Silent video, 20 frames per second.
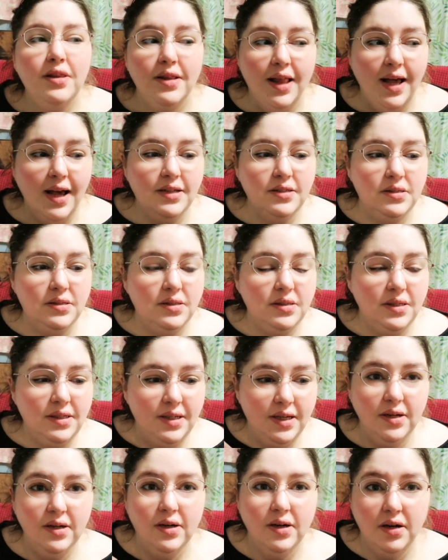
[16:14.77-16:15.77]
last
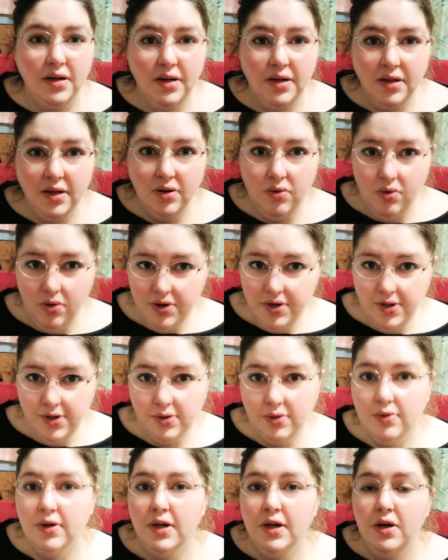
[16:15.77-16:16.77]
year or two,
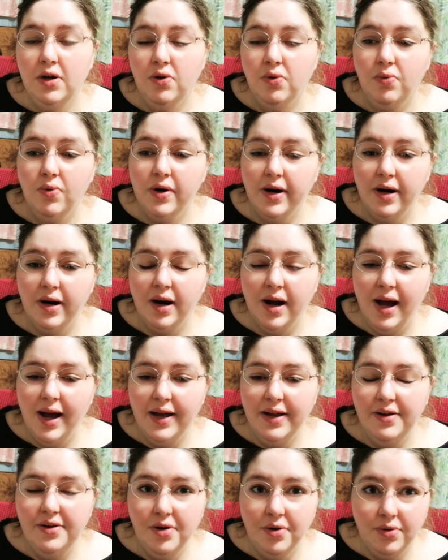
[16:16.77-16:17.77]
where
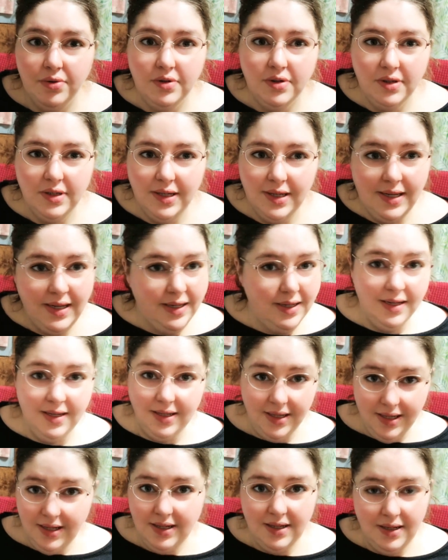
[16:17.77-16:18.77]
I don't eat
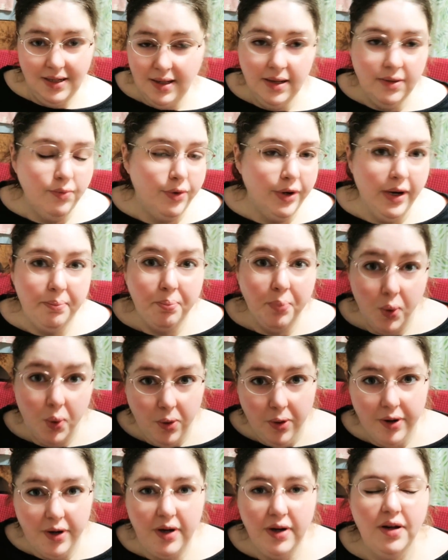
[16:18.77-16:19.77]
and eat and eat when I'm
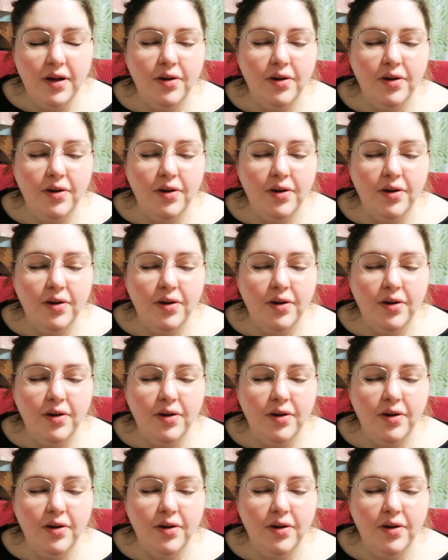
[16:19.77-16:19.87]
bored,